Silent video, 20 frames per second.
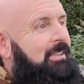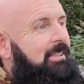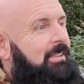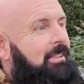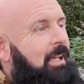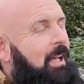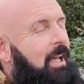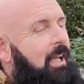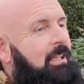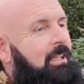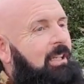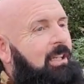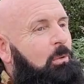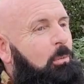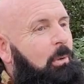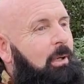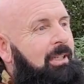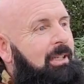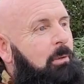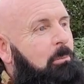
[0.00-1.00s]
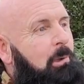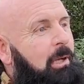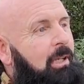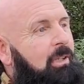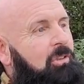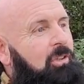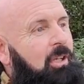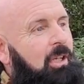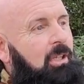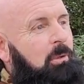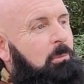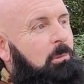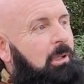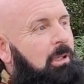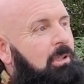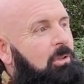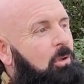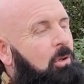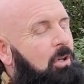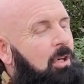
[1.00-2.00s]
Yeah, I need a wider bed chair to bring
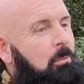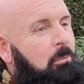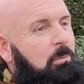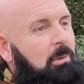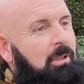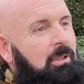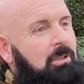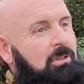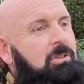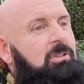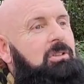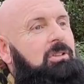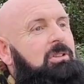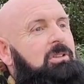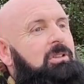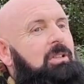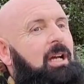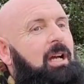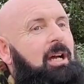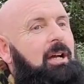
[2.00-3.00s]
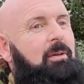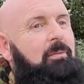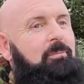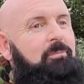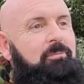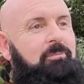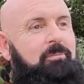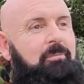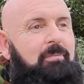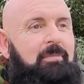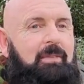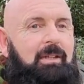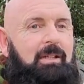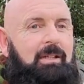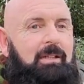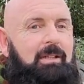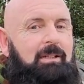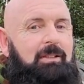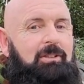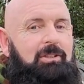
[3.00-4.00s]
a dog up here, because she's
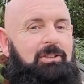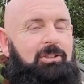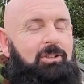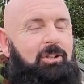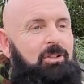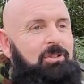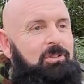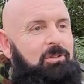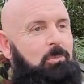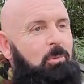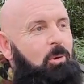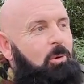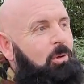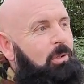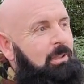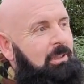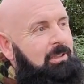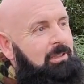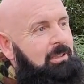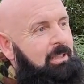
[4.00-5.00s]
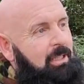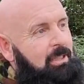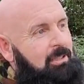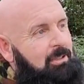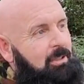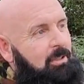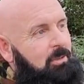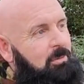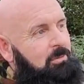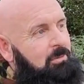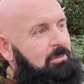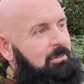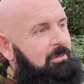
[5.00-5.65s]
not small these days, you know,